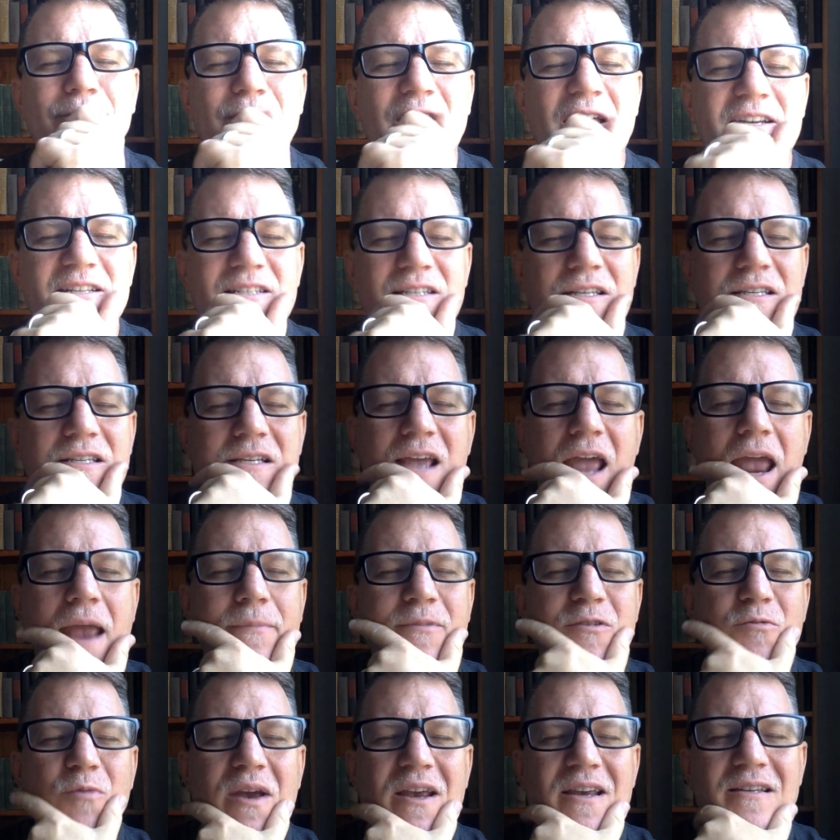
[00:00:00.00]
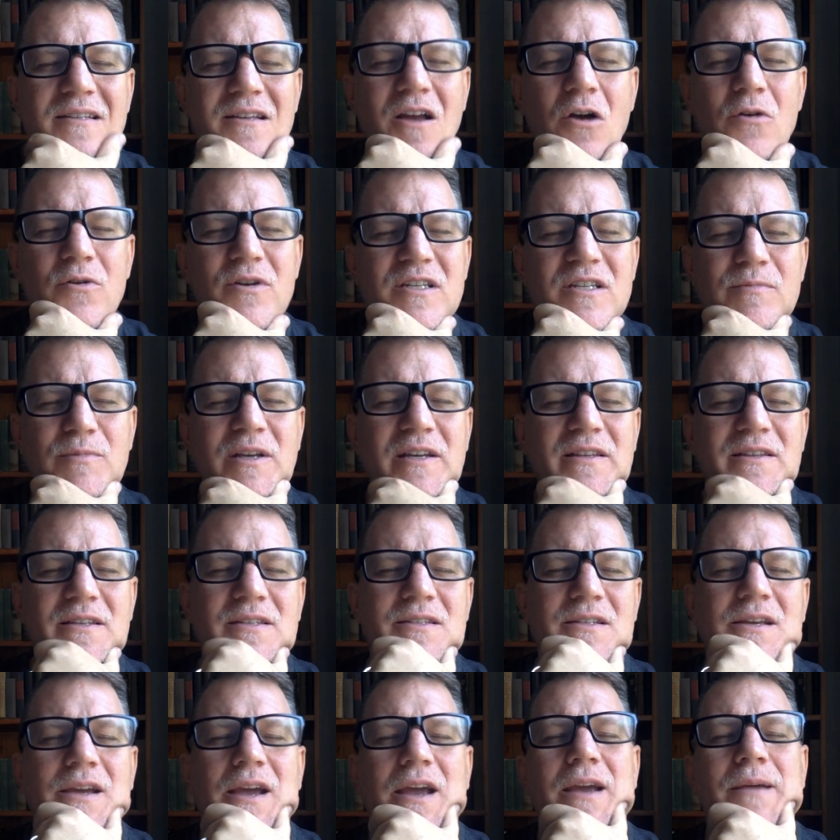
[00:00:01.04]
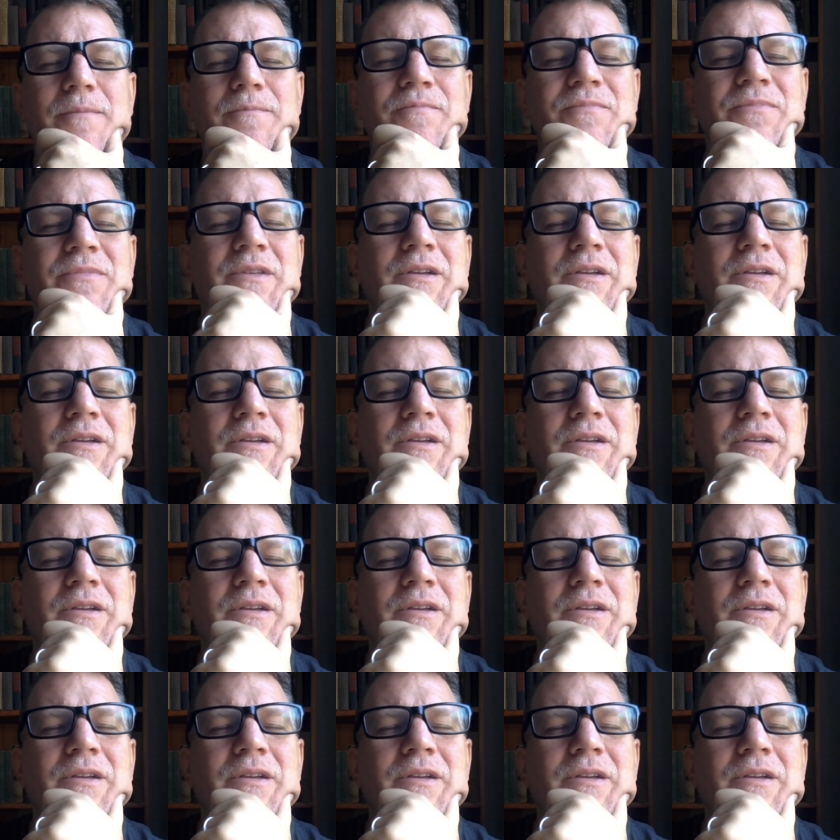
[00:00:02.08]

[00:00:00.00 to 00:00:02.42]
plays this game the way he's always played this game.